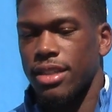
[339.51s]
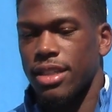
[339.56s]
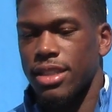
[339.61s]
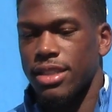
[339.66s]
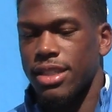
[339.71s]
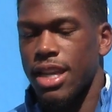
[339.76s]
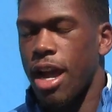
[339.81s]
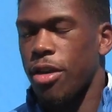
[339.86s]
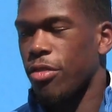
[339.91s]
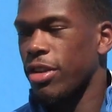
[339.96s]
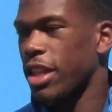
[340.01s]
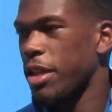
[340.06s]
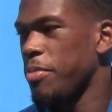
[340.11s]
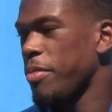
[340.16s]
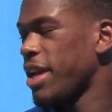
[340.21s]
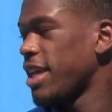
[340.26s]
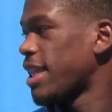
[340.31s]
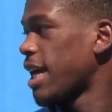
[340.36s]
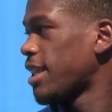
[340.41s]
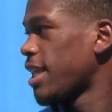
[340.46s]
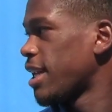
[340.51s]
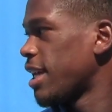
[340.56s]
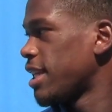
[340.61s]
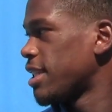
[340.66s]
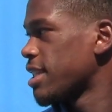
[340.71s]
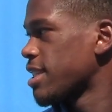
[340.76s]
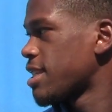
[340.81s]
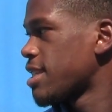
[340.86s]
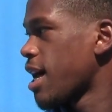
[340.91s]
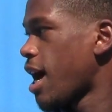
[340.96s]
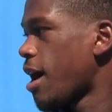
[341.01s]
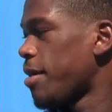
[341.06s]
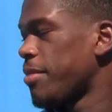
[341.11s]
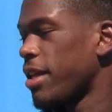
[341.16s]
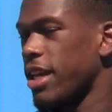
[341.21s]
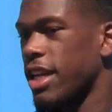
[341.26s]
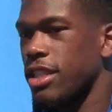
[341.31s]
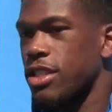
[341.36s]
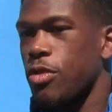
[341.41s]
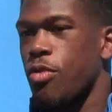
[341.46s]
it's not really me that they need to stop.
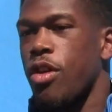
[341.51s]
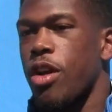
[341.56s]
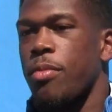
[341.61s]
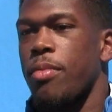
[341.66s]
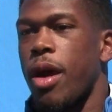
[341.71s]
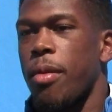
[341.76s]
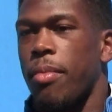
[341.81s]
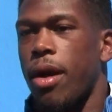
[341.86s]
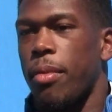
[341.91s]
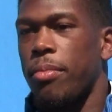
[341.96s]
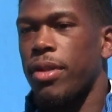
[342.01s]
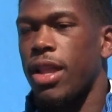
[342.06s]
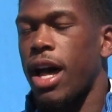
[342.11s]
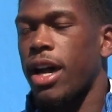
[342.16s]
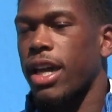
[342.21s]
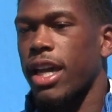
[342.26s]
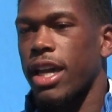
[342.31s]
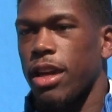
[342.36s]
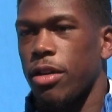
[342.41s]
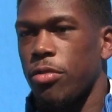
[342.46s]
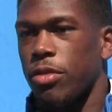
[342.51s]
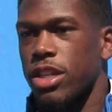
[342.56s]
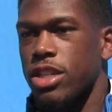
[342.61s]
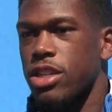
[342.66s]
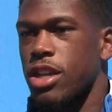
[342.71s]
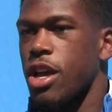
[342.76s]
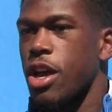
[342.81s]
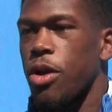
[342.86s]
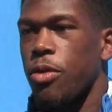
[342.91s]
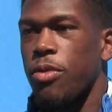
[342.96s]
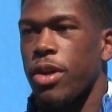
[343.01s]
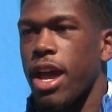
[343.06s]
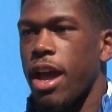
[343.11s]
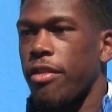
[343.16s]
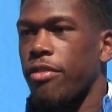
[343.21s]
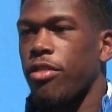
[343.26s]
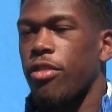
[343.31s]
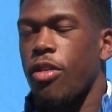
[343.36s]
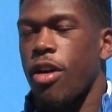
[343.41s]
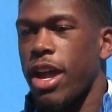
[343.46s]
They need to worry about my blocking, which we
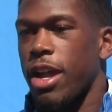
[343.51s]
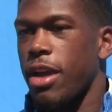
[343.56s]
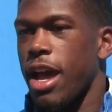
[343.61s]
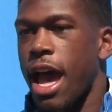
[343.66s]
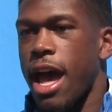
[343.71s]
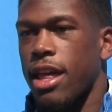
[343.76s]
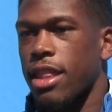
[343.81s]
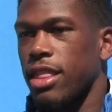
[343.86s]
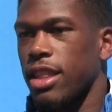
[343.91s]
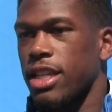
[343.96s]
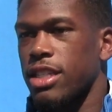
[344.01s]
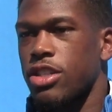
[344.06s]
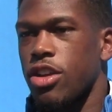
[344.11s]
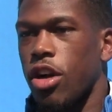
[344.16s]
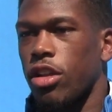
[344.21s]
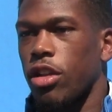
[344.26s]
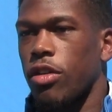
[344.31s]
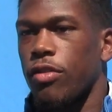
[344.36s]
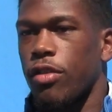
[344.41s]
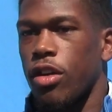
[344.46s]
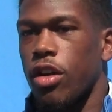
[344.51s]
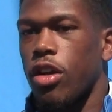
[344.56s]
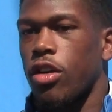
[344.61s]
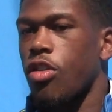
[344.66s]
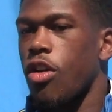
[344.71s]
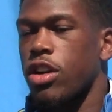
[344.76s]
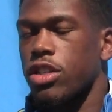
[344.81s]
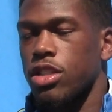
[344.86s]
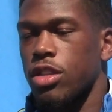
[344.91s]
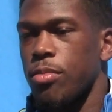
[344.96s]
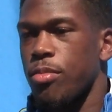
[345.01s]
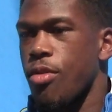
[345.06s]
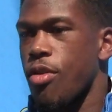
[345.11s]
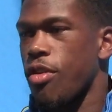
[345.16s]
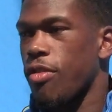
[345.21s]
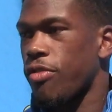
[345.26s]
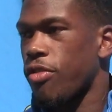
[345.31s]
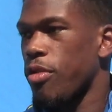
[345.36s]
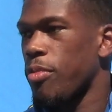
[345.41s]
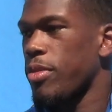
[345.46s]
have great athletes all over across the
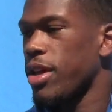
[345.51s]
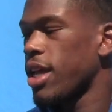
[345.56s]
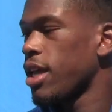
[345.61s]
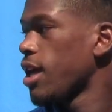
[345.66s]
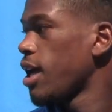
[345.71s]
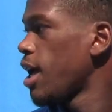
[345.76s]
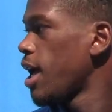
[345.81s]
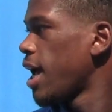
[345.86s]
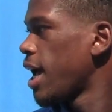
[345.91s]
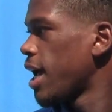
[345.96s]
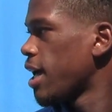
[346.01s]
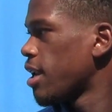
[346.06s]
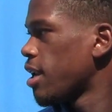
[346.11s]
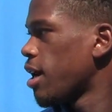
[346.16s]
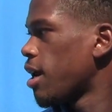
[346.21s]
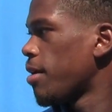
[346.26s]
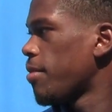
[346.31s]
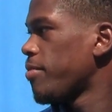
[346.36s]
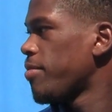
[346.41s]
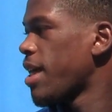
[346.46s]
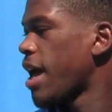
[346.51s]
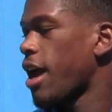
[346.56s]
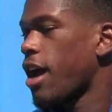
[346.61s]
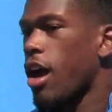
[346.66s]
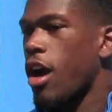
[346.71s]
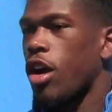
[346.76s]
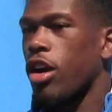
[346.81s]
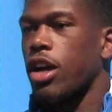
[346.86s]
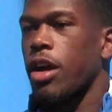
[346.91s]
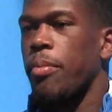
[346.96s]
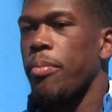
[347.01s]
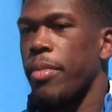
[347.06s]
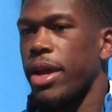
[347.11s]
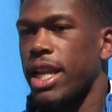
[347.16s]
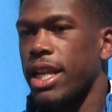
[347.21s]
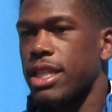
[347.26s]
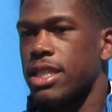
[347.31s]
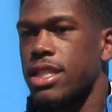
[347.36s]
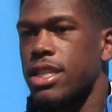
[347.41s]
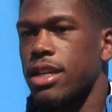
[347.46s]
board for me and, um, that are
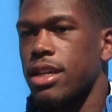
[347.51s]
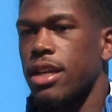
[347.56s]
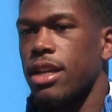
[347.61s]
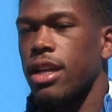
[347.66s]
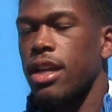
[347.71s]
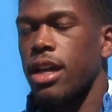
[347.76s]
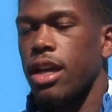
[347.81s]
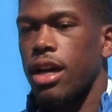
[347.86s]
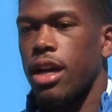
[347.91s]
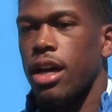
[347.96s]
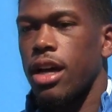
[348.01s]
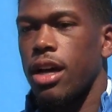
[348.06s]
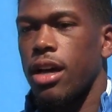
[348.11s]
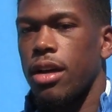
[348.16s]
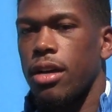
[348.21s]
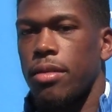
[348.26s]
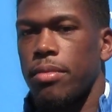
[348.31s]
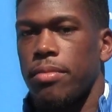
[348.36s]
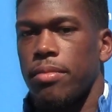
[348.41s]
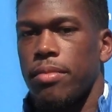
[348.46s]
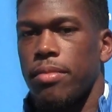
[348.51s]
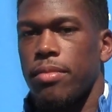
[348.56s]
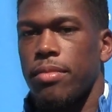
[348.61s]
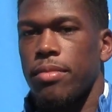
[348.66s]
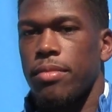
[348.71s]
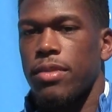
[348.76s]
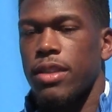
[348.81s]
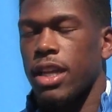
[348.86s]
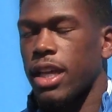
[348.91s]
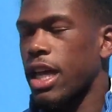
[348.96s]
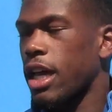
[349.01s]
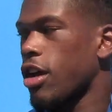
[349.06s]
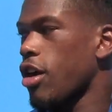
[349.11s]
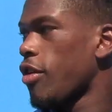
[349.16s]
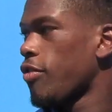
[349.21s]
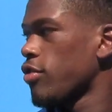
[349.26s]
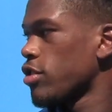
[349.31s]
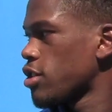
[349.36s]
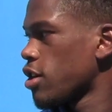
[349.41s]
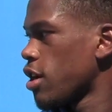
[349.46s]
committed to um, the
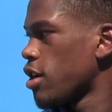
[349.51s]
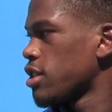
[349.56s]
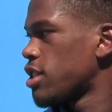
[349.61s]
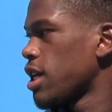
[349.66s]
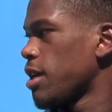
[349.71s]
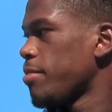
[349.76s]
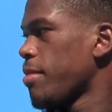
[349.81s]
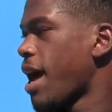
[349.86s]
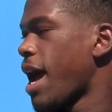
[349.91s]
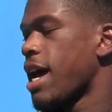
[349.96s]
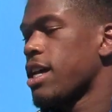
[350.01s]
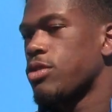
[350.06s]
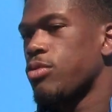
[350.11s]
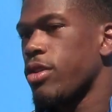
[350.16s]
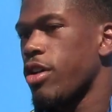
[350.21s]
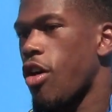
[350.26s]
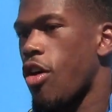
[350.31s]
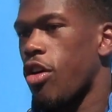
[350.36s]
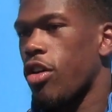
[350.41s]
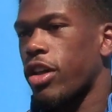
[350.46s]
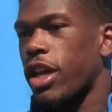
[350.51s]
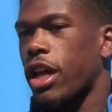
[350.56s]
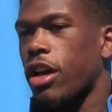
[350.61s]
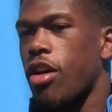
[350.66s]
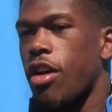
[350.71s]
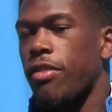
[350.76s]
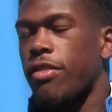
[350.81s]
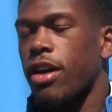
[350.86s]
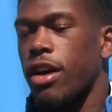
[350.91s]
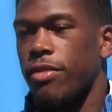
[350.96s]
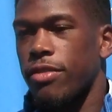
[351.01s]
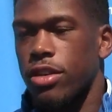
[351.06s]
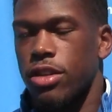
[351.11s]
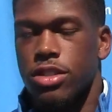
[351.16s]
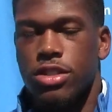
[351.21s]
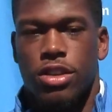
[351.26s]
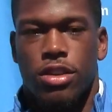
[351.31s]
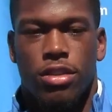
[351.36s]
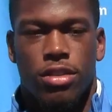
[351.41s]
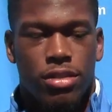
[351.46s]
kickoff return team as we are on kickoff cover.
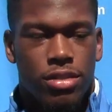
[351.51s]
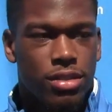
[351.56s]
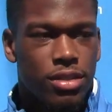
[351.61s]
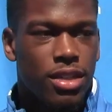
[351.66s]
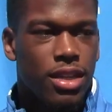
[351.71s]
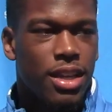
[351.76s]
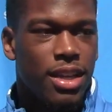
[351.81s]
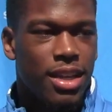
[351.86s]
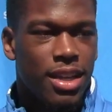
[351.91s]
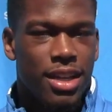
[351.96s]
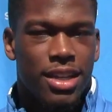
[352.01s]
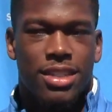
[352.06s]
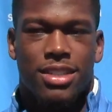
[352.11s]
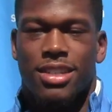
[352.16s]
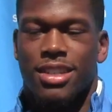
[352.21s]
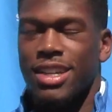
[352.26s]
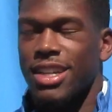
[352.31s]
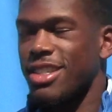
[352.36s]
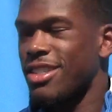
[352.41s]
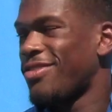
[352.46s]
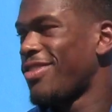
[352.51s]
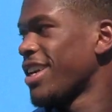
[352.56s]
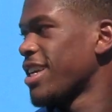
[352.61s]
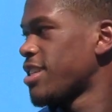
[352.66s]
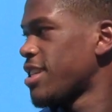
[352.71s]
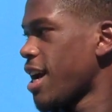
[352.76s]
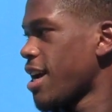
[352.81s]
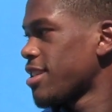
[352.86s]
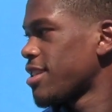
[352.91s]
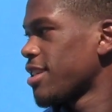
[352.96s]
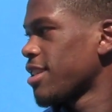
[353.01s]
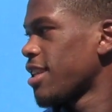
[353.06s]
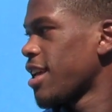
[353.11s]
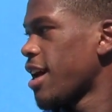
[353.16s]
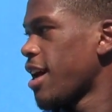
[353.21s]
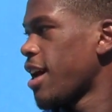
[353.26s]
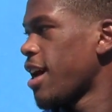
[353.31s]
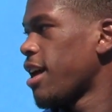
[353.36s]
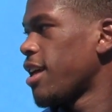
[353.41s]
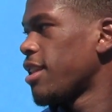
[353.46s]
So it's, it's fantastic
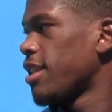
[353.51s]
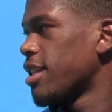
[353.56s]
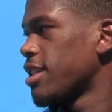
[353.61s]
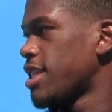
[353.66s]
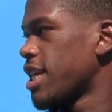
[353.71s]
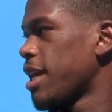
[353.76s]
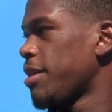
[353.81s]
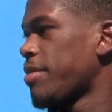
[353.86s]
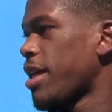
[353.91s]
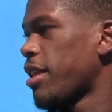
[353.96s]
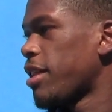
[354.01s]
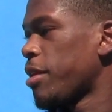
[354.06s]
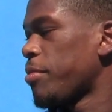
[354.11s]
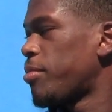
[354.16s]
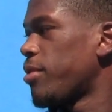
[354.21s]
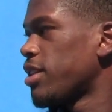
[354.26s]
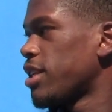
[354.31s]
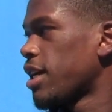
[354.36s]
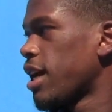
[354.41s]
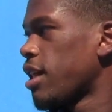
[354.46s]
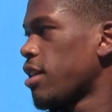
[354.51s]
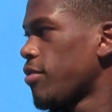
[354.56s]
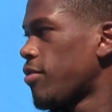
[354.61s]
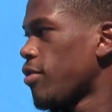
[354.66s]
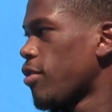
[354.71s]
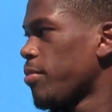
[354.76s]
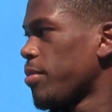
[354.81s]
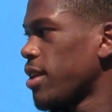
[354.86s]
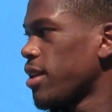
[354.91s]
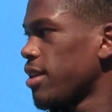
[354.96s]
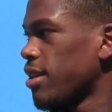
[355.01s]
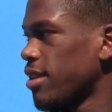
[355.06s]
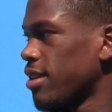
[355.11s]
that the team that they put together for me.